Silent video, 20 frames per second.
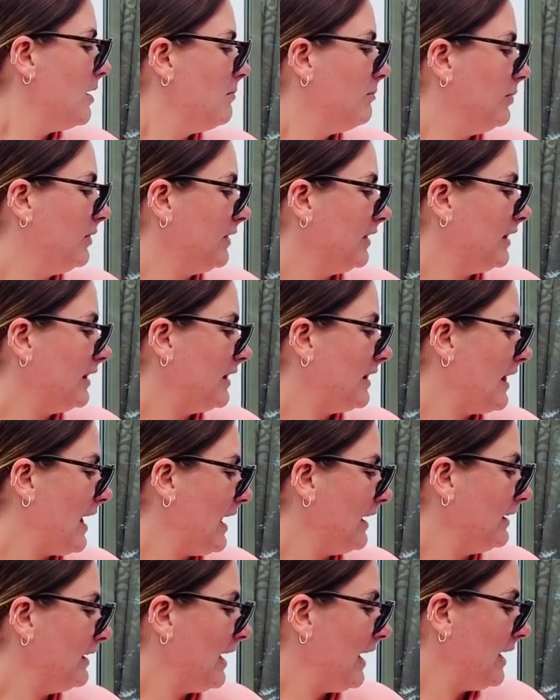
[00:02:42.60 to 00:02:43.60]
But
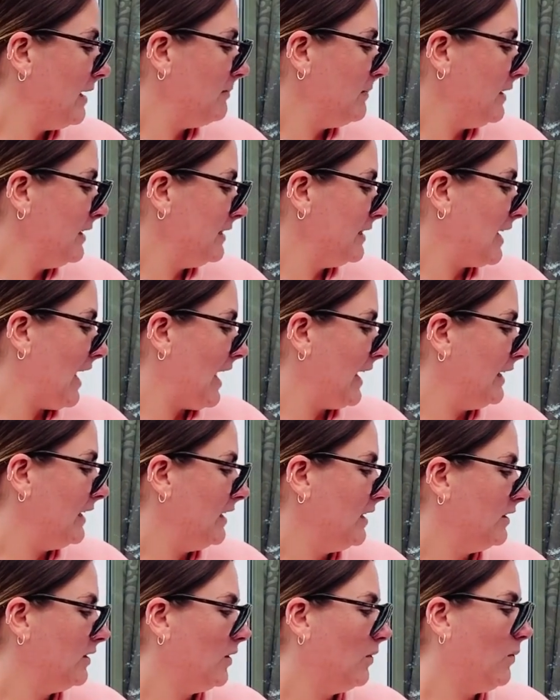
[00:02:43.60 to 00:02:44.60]
then came the day
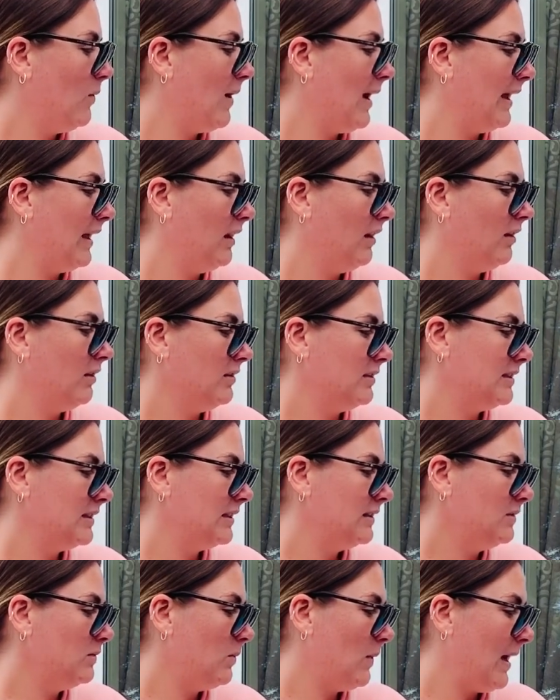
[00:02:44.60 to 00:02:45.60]
the whale lost
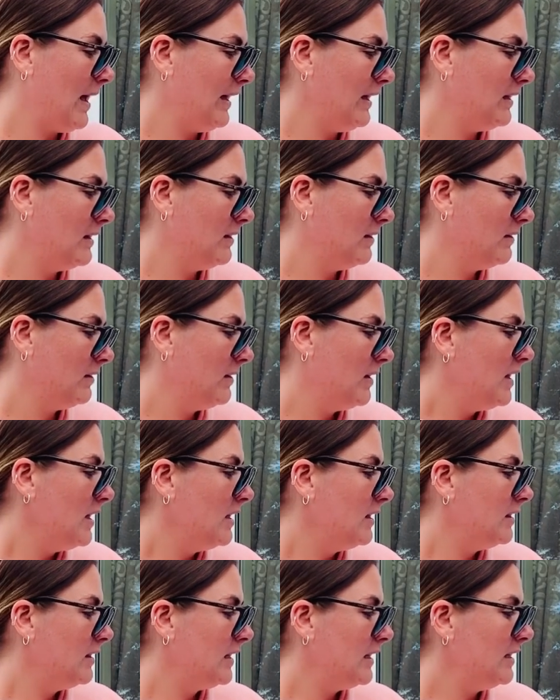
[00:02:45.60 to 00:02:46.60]
his way.
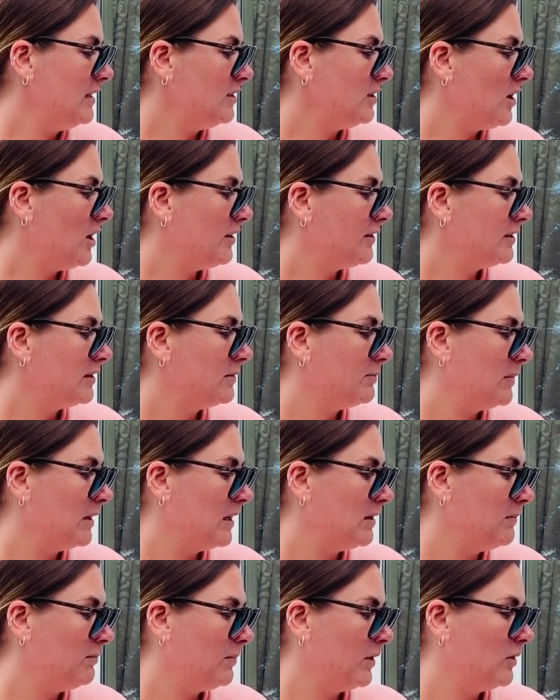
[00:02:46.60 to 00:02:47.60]
These are the
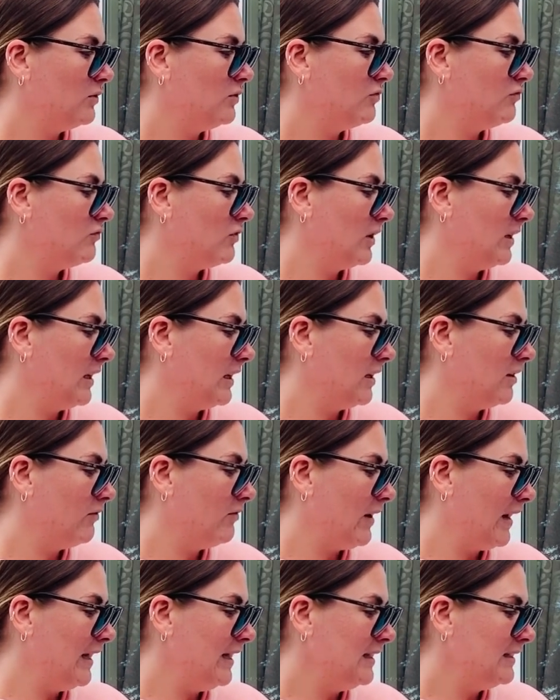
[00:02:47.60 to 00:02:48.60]
speedboats running a
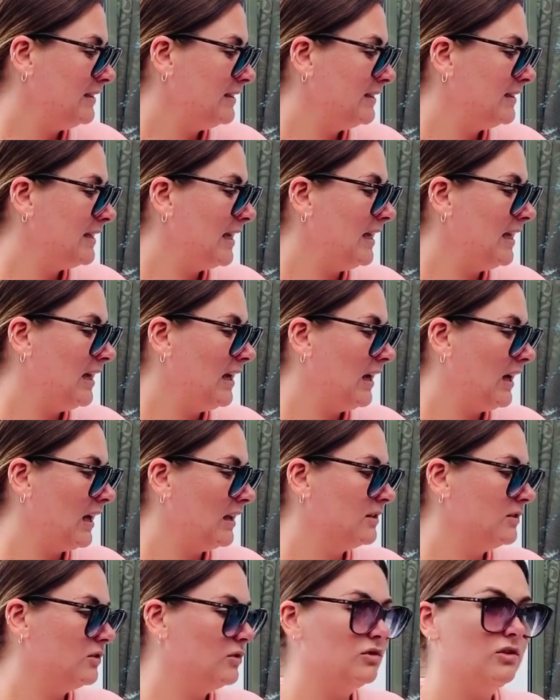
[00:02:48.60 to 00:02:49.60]
race, zigging
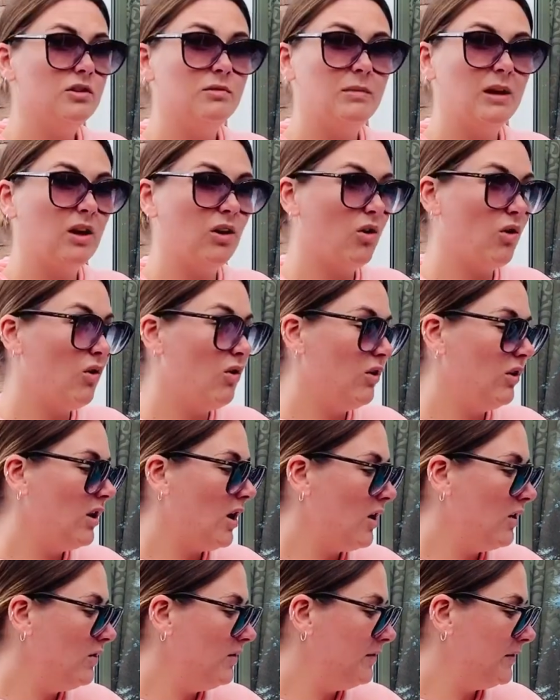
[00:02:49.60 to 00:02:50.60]
and zooming all
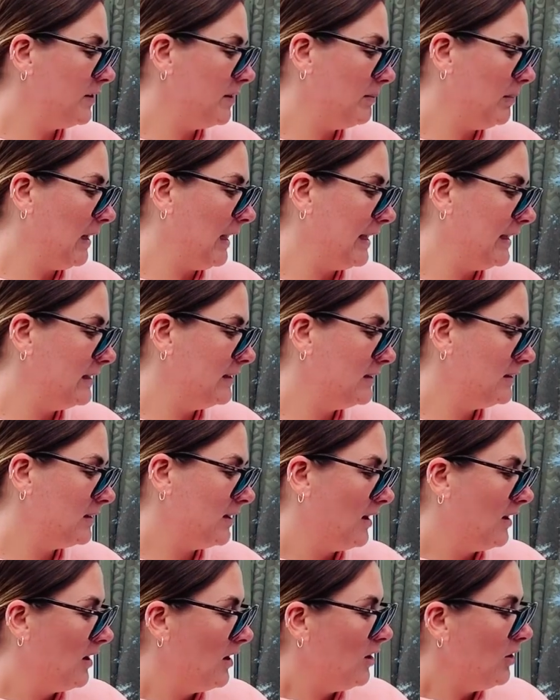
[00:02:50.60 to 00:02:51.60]
over the place,
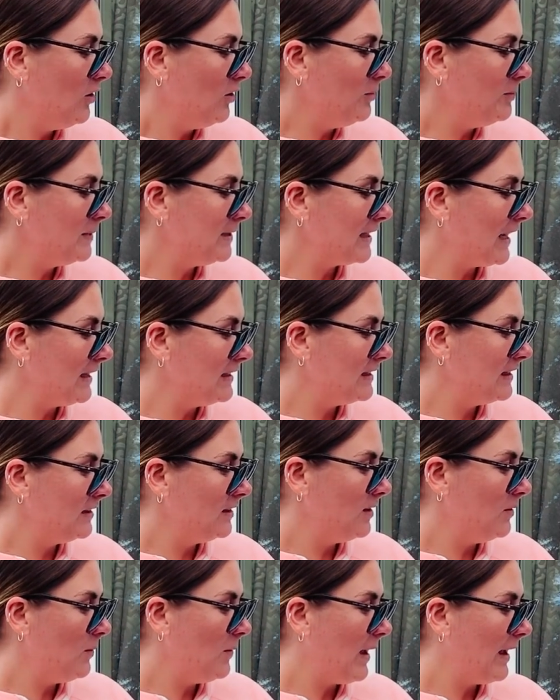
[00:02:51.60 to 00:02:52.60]
upsetting
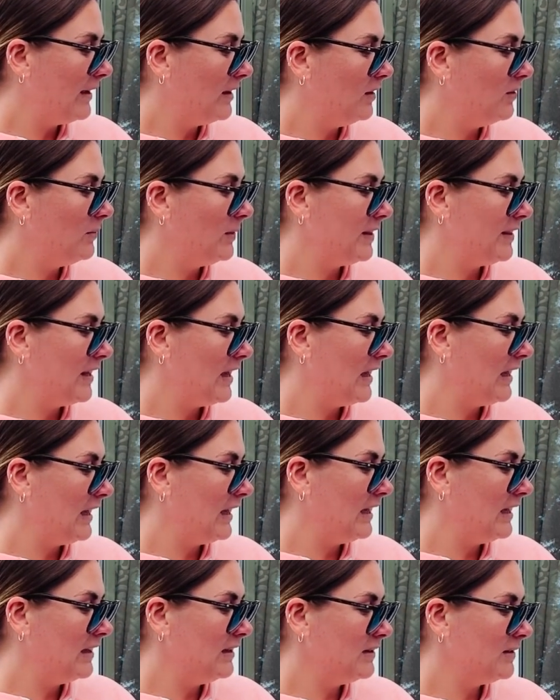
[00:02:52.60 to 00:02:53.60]
the whale with her
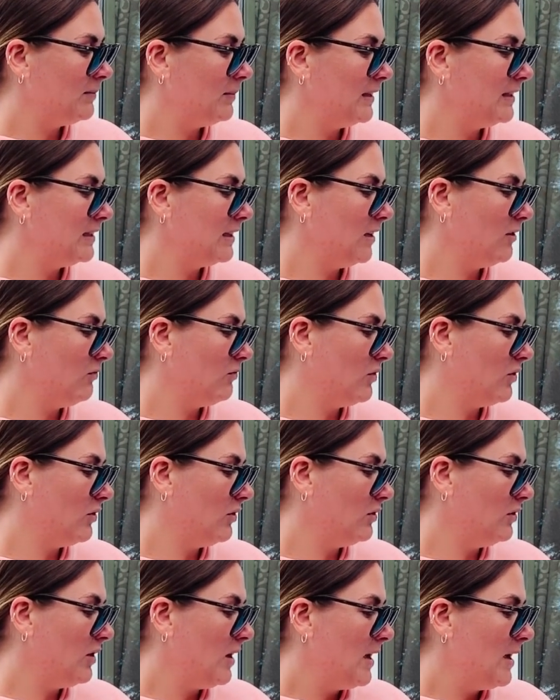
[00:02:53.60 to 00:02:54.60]
ear-splitting
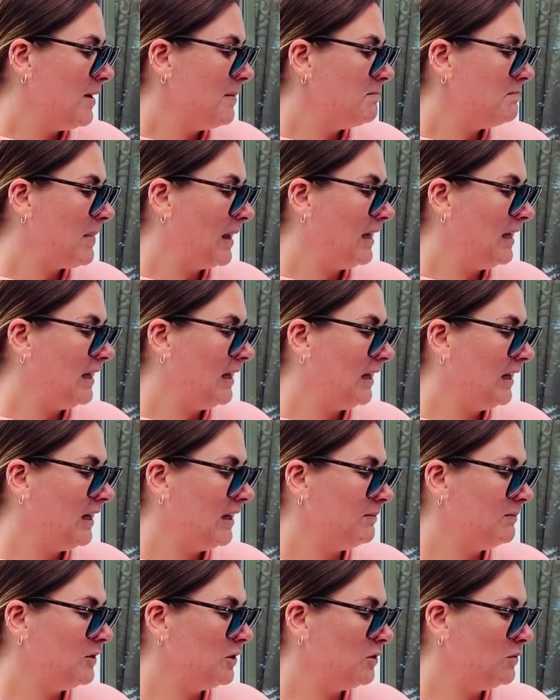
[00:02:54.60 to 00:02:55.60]
roar, making
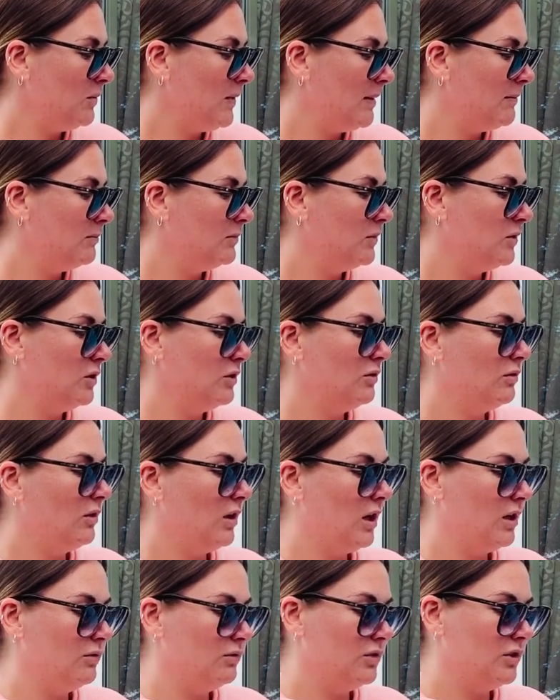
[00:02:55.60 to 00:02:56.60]
him swim too
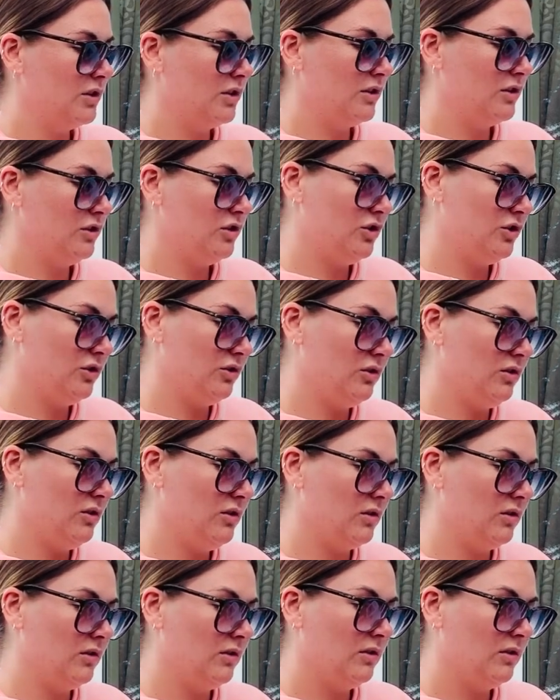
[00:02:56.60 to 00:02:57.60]
close to the shore.